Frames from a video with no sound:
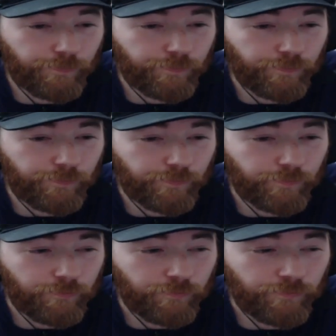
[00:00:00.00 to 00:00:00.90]

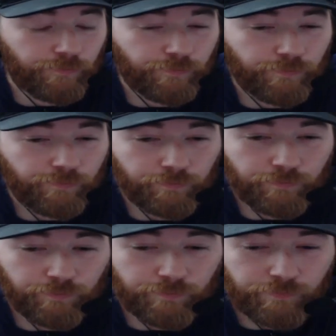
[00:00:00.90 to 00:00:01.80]

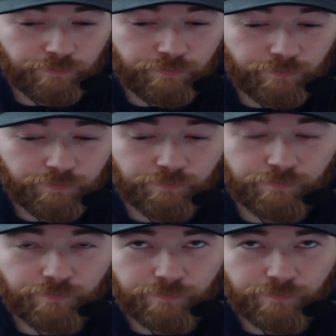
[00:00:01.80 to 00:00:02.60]
(no one is talking)